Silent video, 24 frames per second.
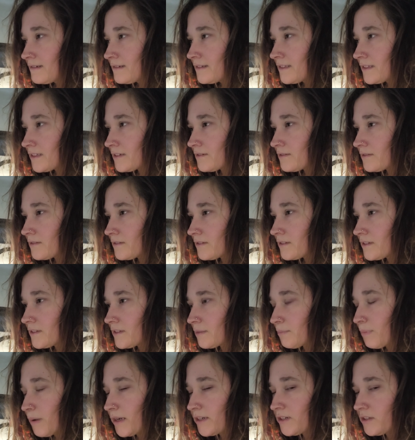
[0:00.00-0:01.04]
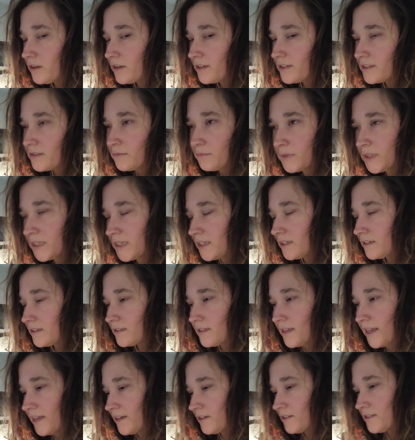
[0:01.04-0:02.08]
So I'll probably toss some things.
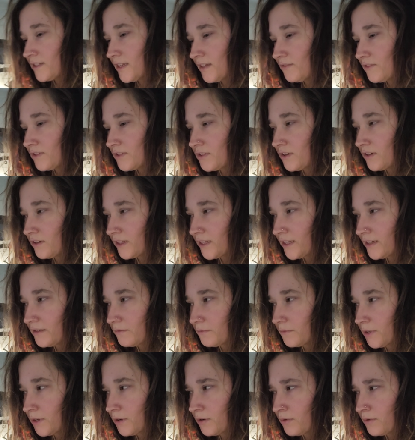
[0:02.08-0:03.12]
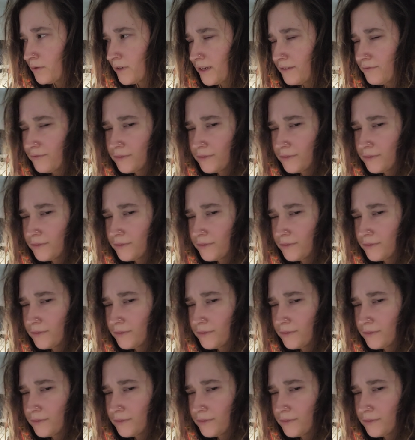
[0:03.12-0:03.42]
I just have to start letting them go.